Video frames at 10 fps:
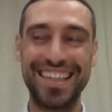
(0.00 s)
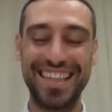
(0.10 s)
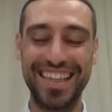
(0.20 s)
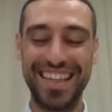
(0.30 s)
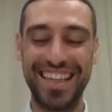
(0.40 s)

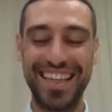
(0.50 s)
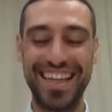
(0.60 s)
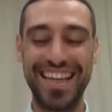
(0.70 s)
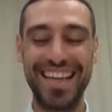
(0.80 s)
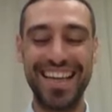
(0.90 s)

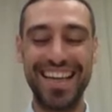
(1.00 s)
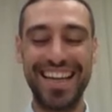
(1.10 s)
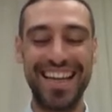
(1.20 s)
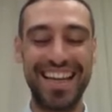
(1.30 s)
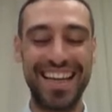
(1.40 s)

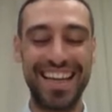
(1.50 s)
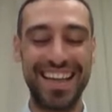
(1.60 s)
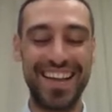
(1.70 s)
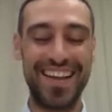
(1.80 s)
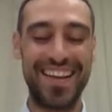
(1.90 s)

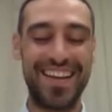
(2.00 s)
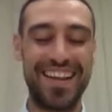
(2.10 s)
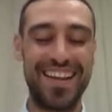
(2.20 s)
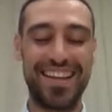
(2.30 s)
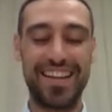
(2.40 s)

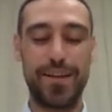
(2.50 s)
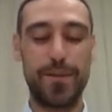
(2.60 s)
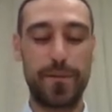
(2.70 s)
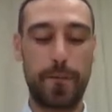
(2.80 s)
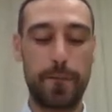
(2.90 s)

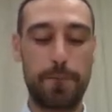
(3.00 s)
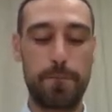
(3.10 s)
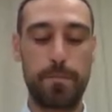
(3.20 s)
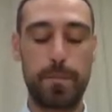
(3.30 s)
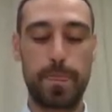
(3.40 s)

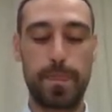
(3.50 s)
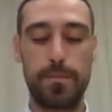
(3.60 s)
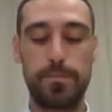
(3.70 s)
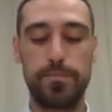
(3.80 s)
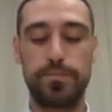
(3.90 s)

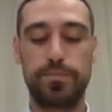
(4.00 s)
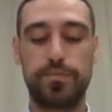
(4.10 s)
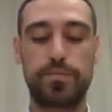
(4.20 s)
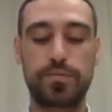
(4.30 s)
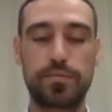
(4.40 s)

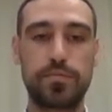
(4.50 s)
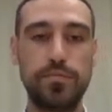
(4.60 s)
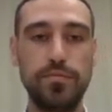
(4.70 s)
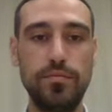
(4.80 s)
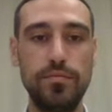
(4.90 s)

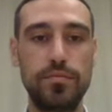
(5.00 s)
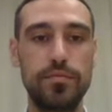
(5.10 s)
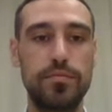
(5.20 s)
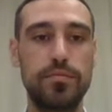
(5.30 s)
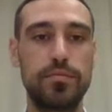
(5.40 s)

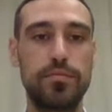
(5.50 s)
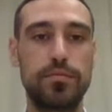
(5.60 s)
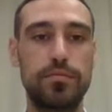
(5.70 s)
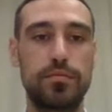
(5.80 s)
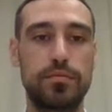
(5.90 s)

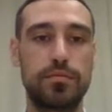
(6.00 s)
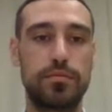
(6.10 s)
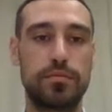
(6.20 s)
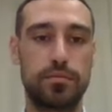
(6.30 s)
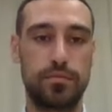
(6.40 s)

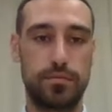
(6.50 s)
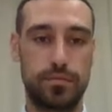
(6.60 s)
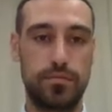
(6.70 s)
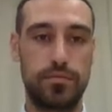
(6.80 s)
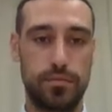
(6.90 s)
(not speaking)